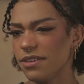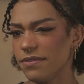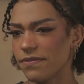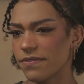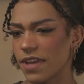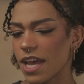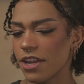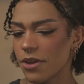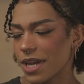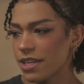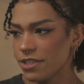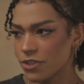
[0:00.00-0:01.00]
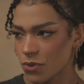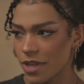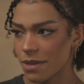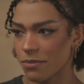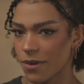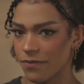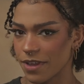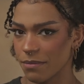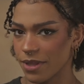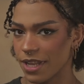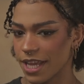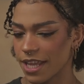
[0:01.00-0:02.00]
of. I don't know. I enjoy improving,
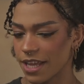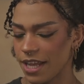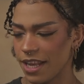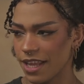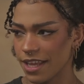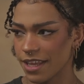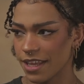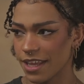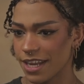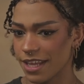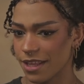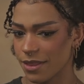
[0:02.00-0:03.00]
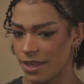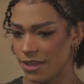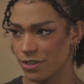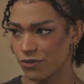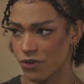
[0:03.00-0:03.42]
but like I like getting things